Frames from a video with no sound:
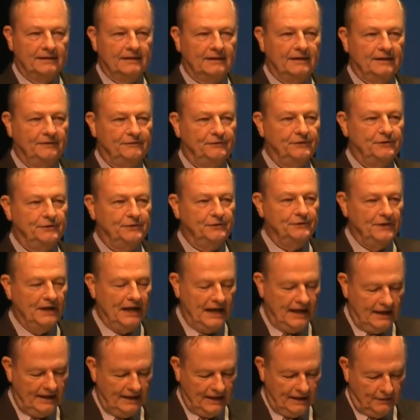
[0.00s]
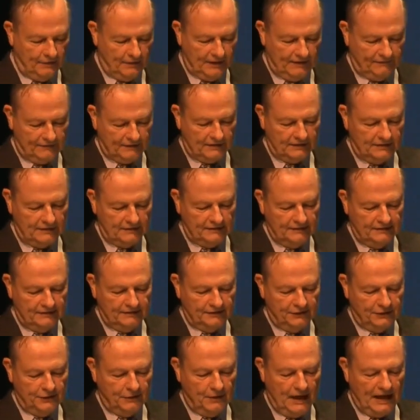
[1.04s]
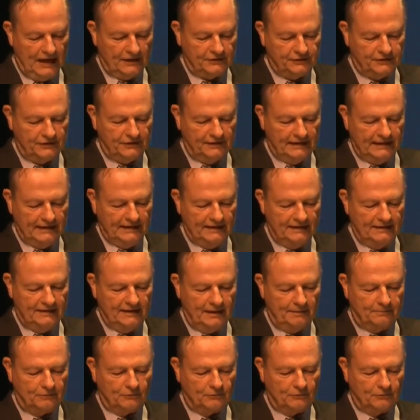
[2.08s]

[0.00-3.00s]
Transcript: If you do that, however, you actually end up